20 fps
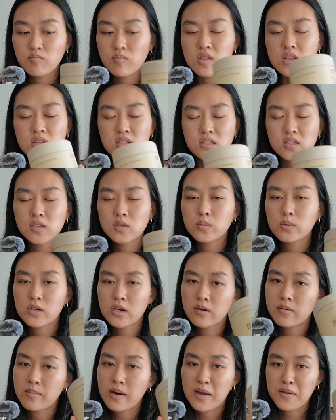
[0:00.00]
is one
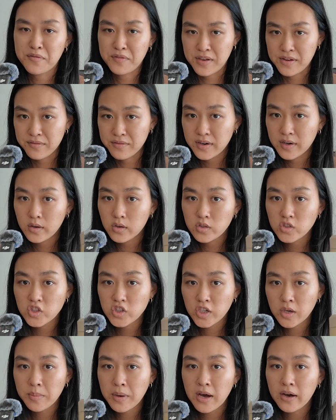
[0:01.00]
of my favorite
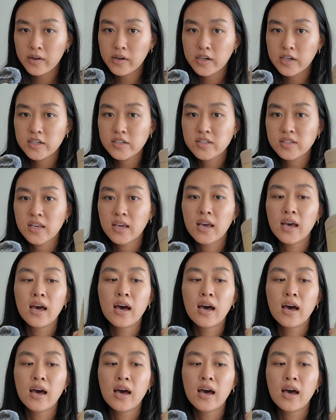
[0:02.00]
houjicha powders.